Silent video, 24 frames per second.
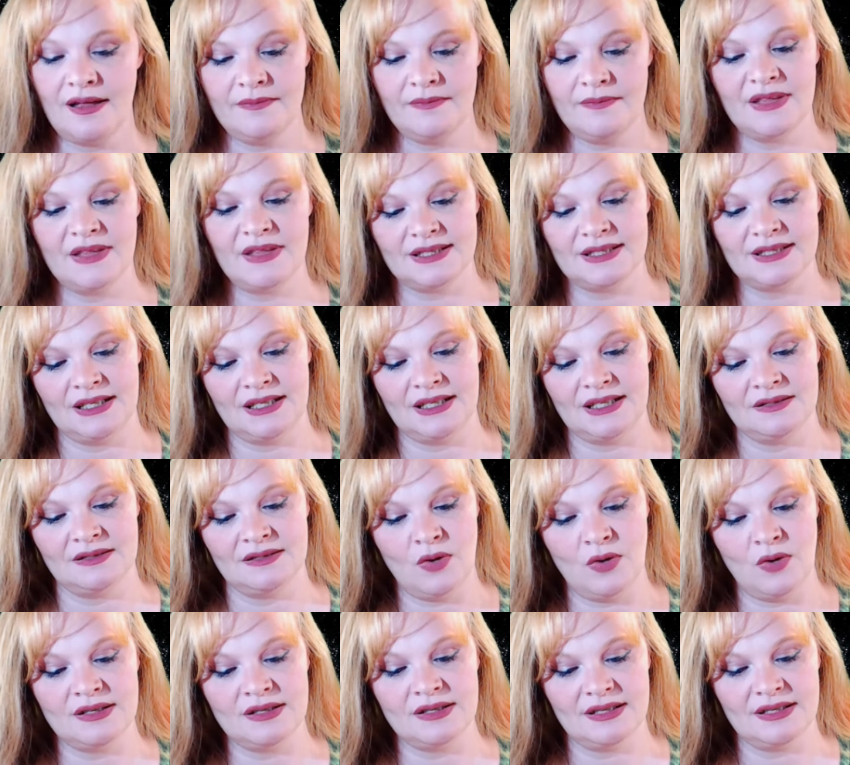This is
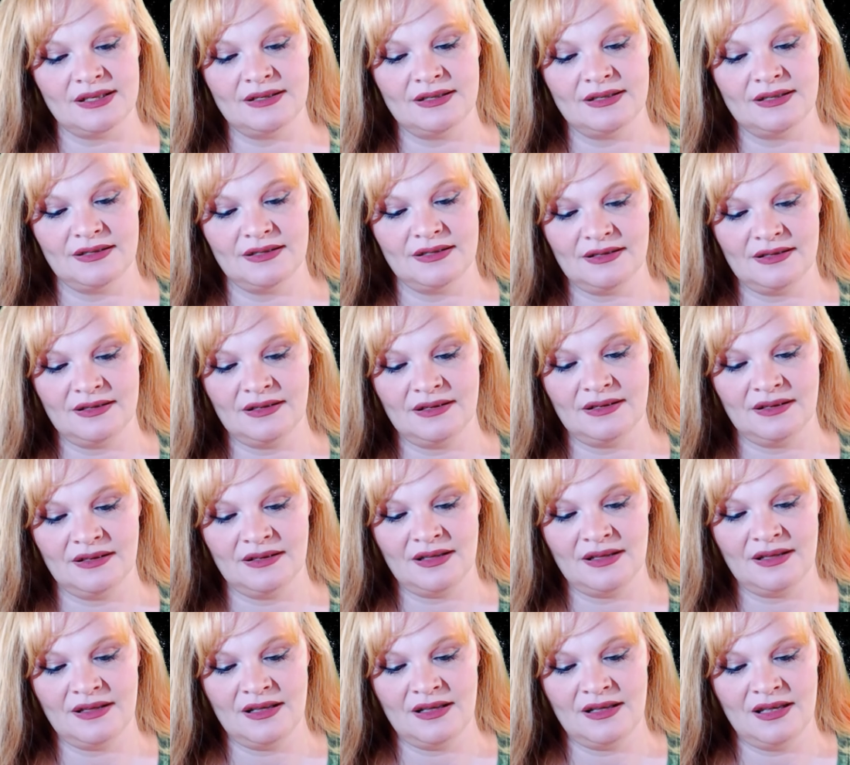what
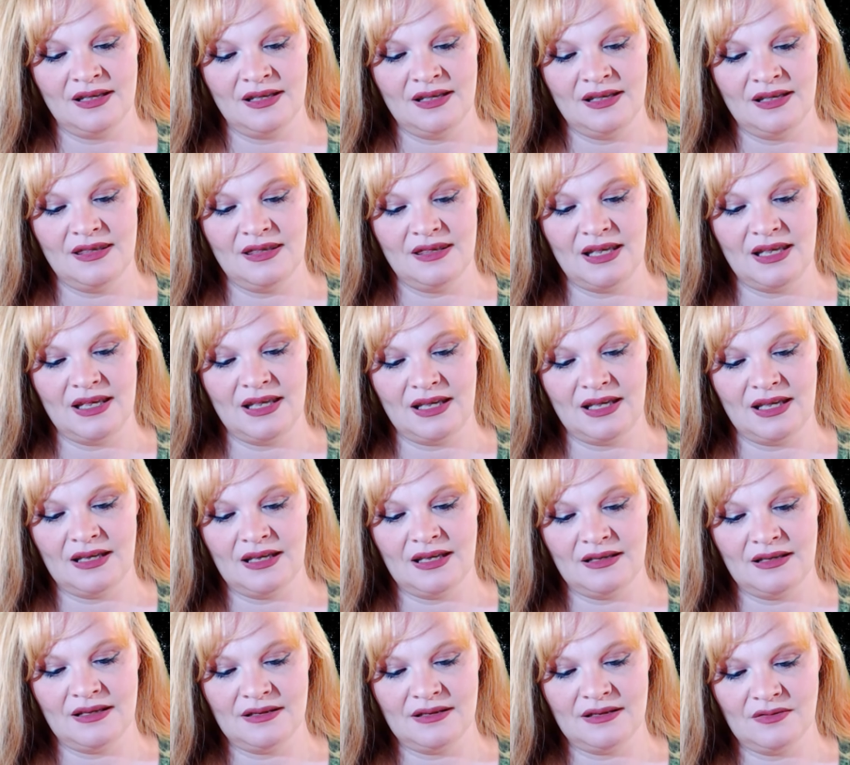
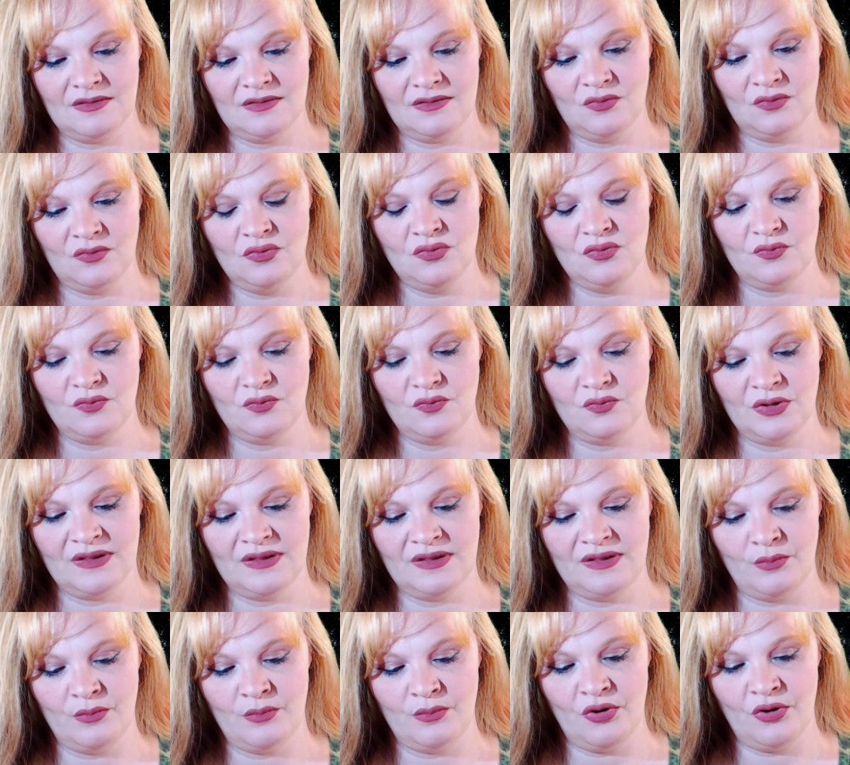the
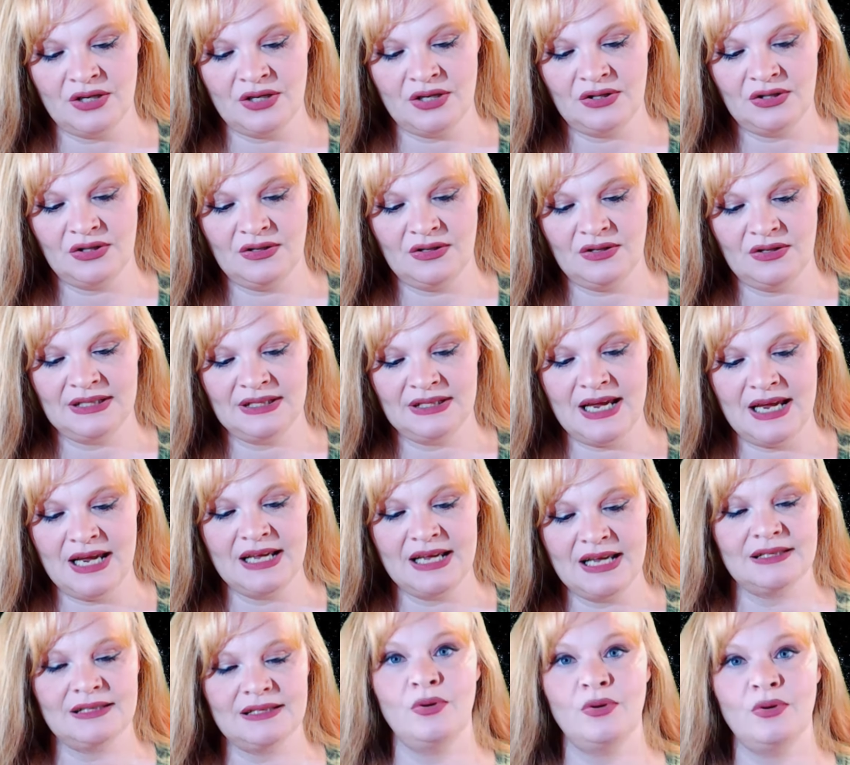brush looks like.
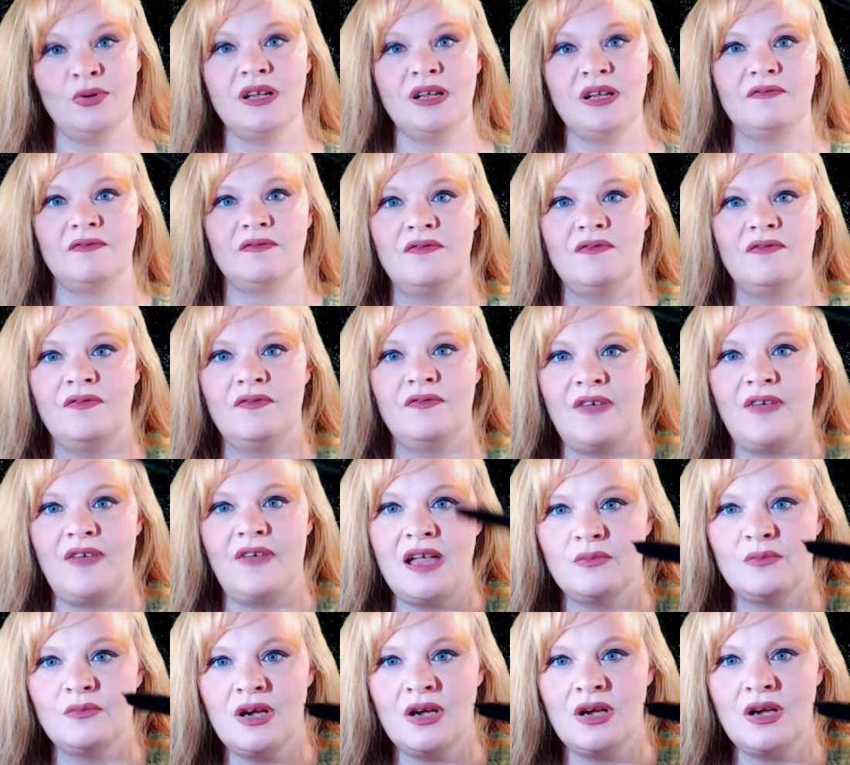It's a pretty fat
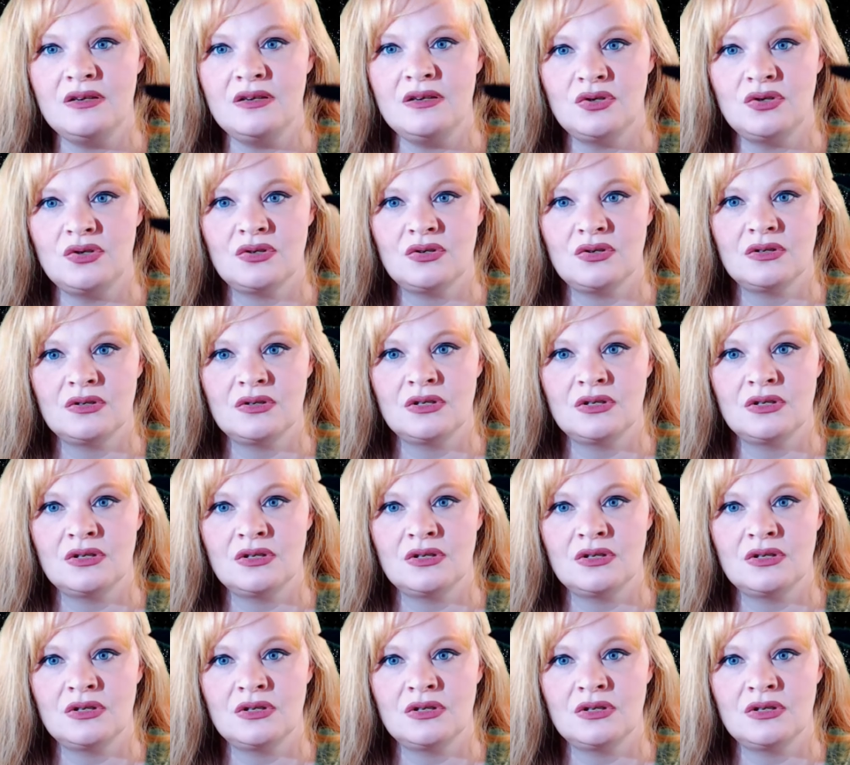brush.